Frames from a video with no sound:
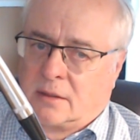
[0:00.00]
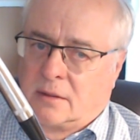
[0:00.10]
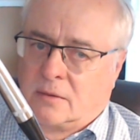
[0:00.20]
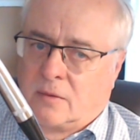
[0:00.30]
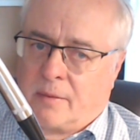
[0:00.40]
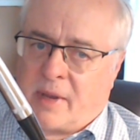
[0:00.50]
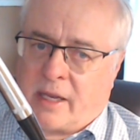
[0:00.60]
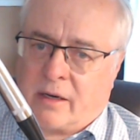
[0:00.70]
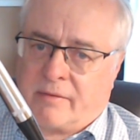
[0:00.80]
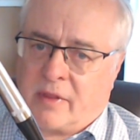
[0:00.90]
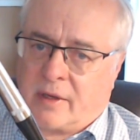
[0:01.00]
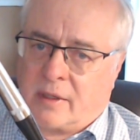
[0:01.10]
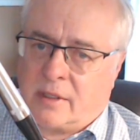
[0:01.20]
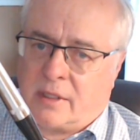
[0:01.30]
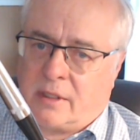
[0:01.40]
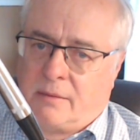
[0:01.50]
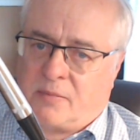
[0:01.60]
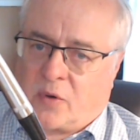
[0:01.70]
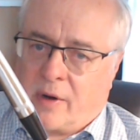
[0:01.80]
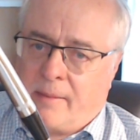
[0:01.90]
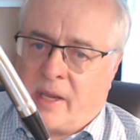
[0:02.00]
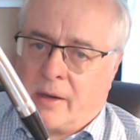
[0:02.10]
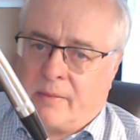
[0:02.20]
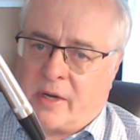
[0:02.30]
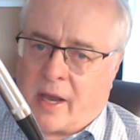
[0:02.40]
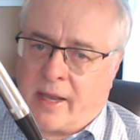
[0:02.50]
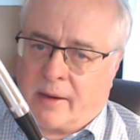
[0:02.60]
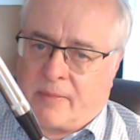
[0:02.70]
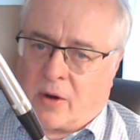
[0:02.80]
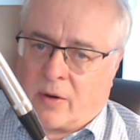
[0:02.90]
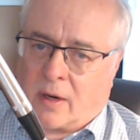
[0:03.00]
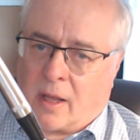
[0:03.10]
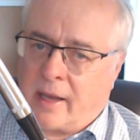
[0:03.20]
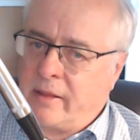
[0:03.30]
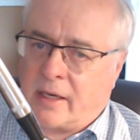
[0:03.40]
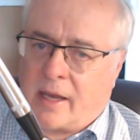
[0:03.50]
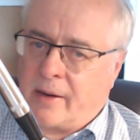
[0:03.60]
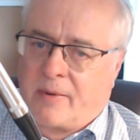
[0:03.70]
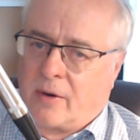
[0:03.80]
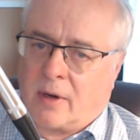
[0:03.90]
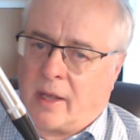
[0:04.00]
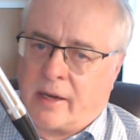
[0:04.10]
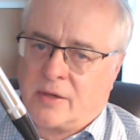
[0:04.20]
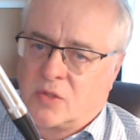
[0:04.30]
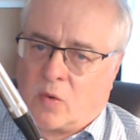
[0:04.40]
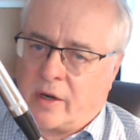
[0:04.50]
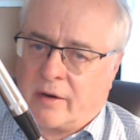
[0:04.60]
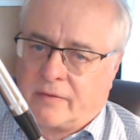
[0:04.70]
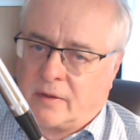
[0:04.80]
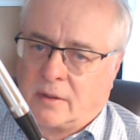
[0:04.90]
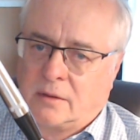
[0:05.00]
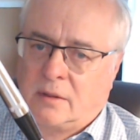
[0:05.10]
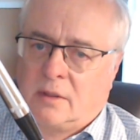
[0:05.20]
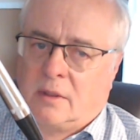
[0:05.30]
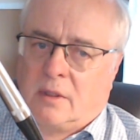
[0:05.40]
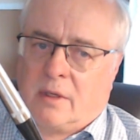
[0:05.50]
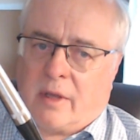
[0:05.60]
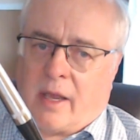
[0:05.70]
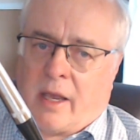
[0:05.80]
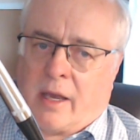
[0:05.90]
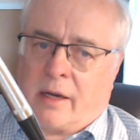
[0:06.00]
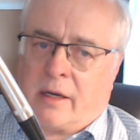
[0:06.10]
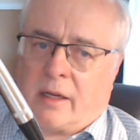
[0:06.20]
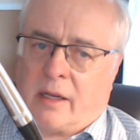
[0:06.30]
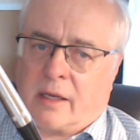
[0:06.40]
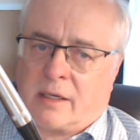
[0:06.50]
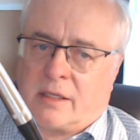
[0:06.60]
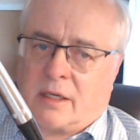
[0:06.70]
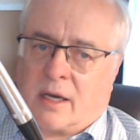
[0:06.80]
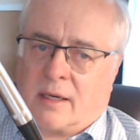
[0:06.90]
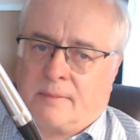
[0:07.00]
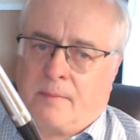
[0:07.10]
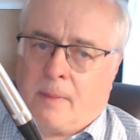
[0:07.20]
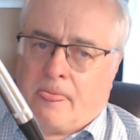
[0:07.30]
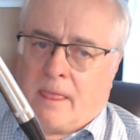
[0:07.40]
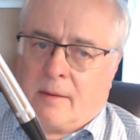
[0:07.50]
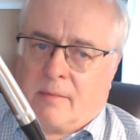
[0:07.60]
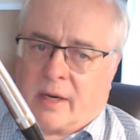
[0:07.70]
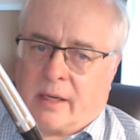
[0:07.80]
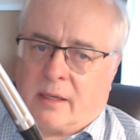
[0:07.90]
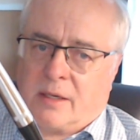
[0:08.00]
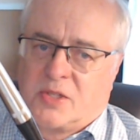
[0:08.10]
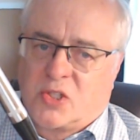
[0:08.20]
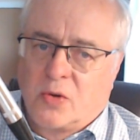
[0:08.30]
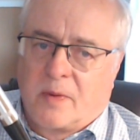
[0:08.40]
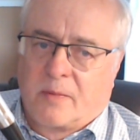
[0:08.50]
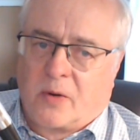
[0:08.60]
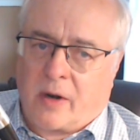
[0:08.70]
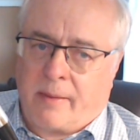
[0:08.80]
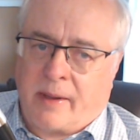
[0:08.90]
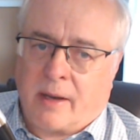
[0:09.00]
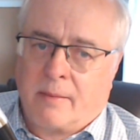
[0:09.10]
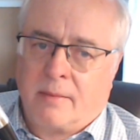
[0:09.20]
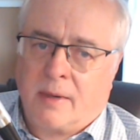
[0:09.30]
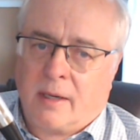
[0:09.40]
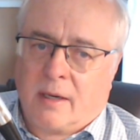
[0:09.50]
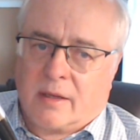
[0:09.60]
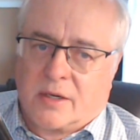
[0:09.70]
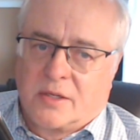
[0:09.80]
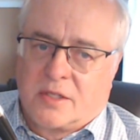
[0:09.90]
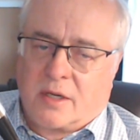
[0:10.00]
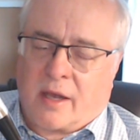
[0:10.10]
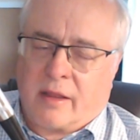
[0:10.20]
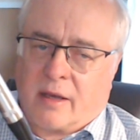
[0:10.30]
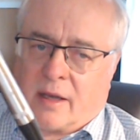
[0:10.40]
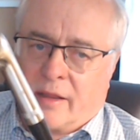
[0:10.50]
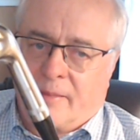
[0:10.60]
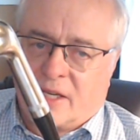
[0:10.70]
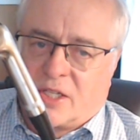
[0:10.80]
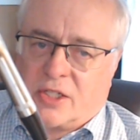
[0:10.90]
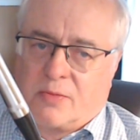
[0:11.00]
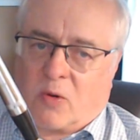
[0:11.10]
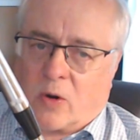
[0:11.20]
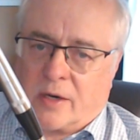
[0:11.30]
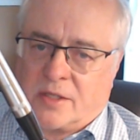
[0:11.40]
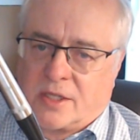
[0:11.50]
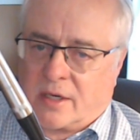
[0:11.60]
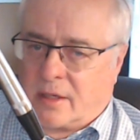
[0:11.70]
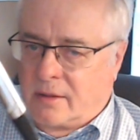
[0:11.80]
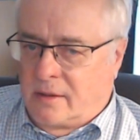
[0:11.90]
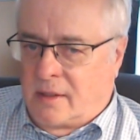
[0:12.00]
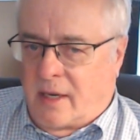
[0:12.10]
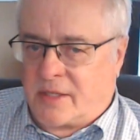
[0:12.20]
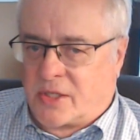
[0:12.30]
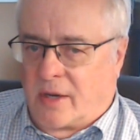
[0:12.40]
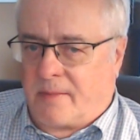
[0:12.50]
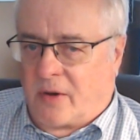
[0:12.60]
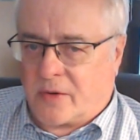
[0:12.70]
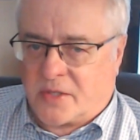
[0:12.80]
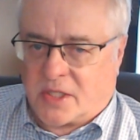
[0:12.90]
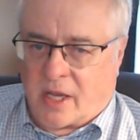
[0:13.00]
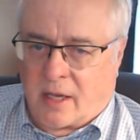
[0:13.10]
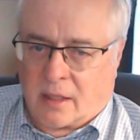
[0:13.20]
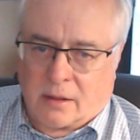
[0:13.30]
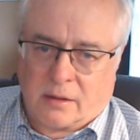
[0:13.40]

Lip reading: were made of the premium Dyna-Power line. The Dyna-Power line is wonderful, and but super premium. There's on the message boards. I saw a post saying